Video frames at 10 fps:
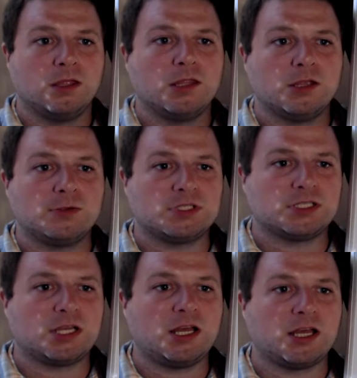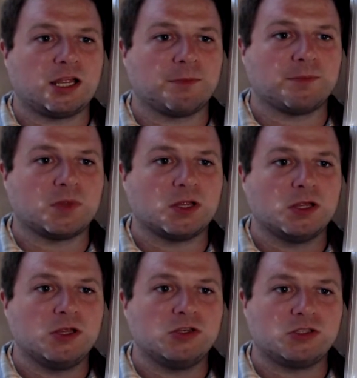There was a time,
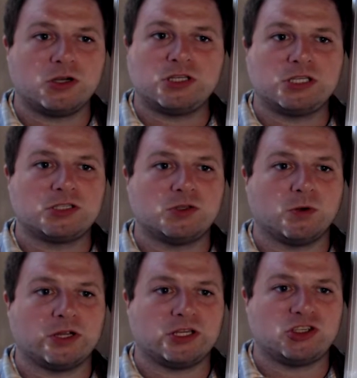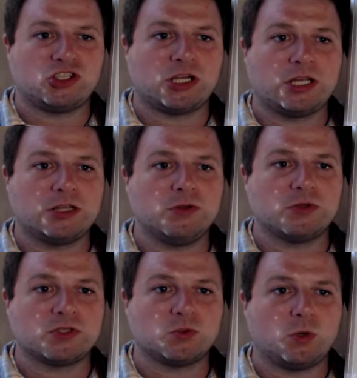church historian Sean
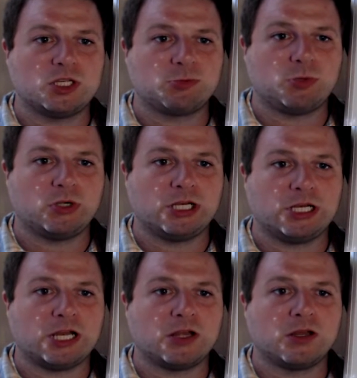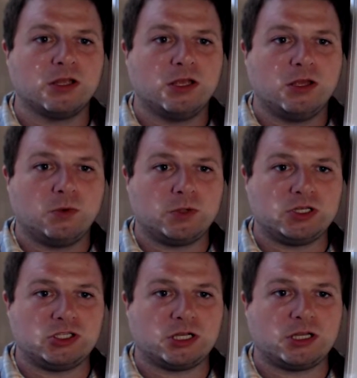Lucas once pointed out, when
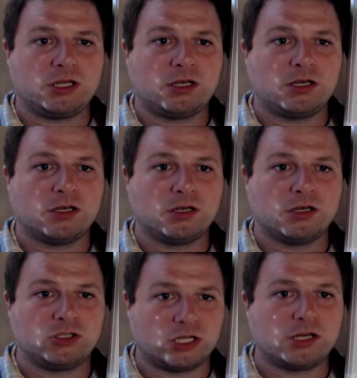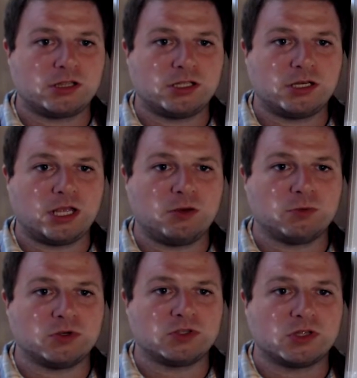Jonathan
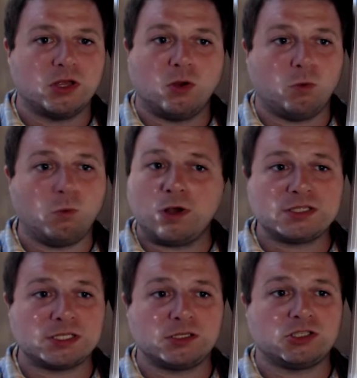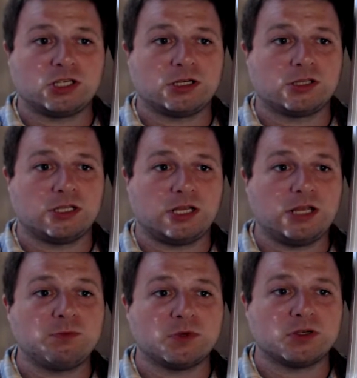Edwards wasn't Jonathan
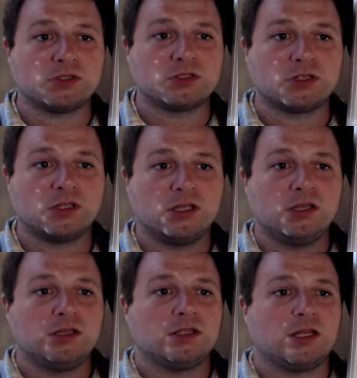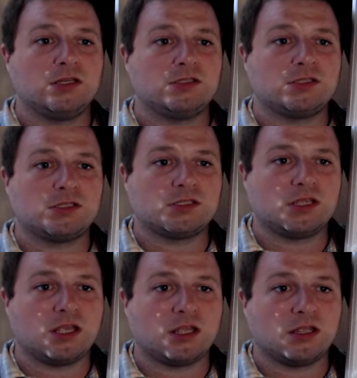Edwards. That is to
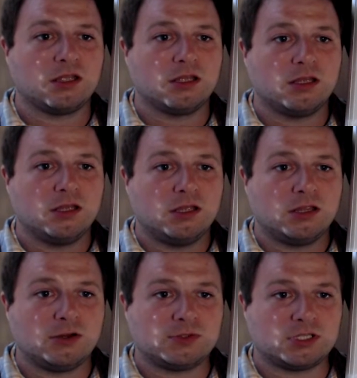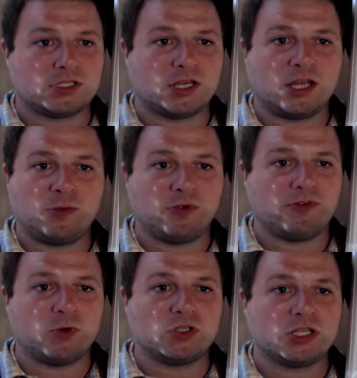say, there was a time
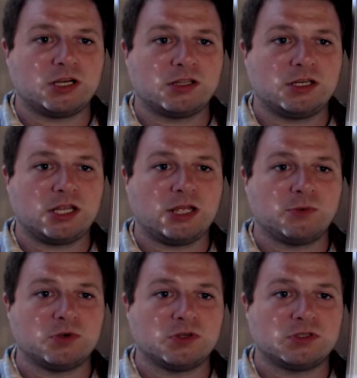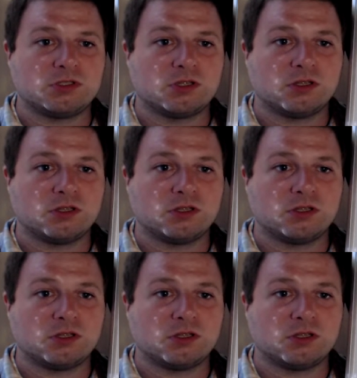before Jonathan Edwards